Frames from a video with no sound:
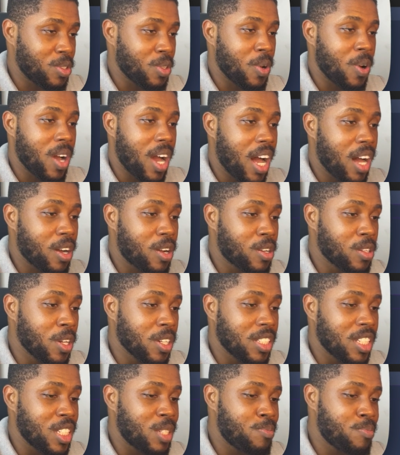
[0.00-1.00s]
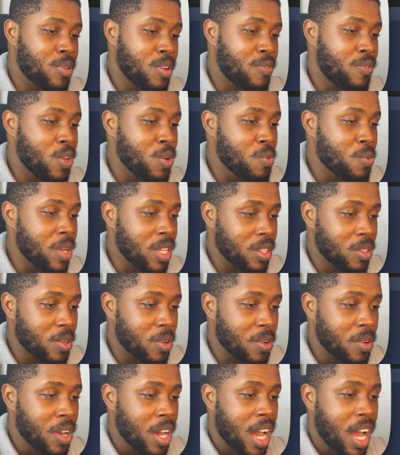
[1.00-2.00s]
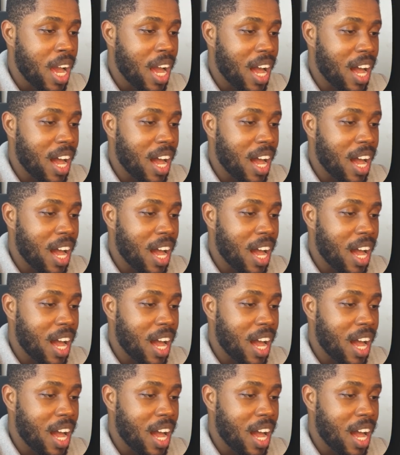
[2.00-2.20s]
So I'll close this preview window.